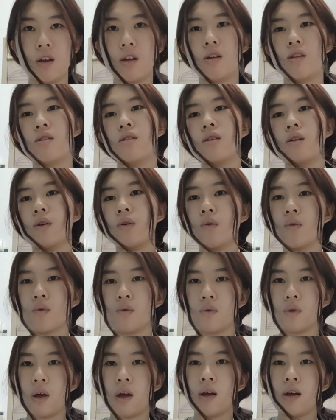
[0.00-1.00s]
So
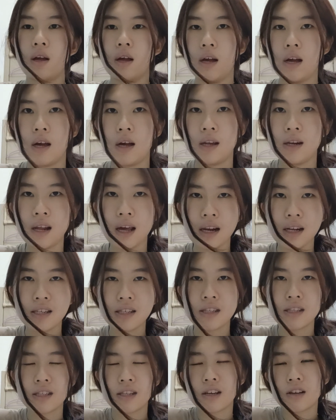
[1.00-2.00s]
that is
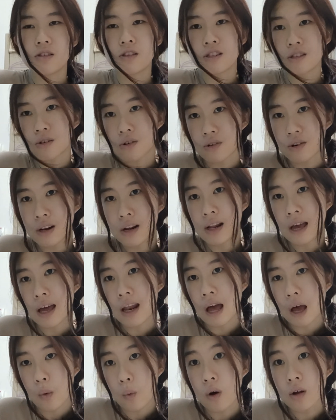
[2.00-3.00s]
the story that
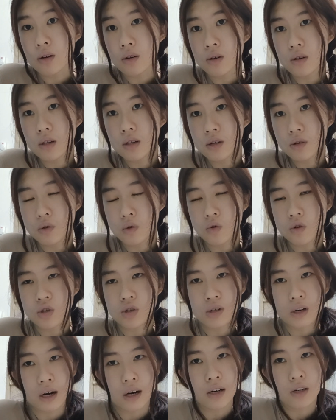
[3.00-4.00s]
I wanted to
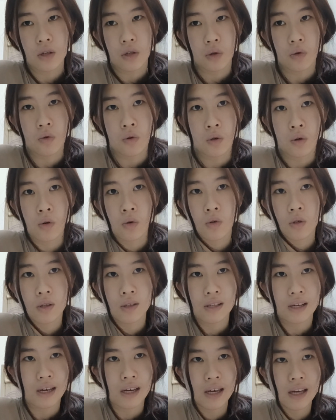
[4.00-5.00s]
share to you
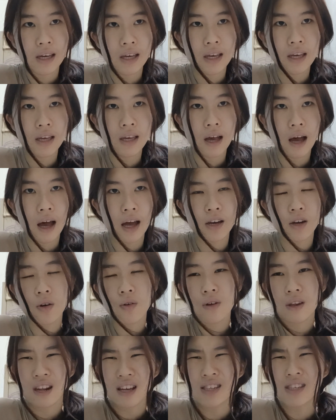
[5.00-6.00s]
today. I know
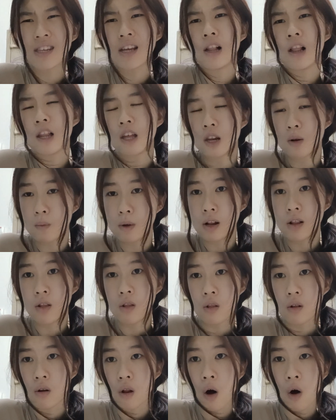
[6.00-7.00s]
it is a little bit
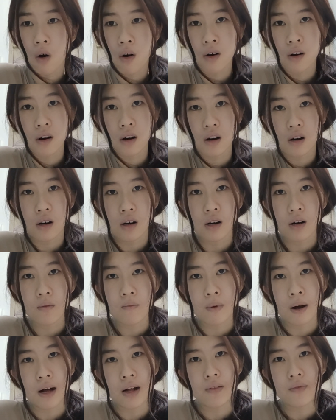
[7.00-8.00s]
longer,
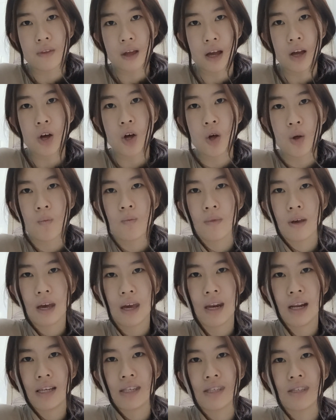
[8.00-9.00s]
but I hope
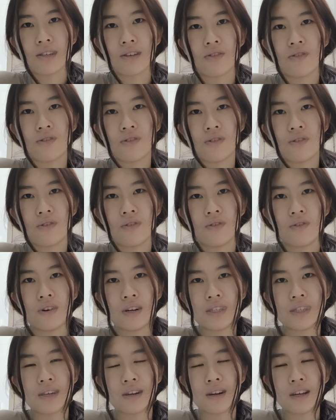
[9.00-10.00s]
it is
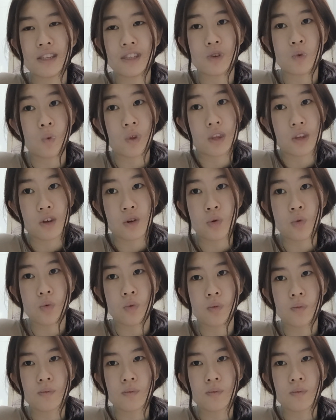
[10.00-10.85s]
resonates with you.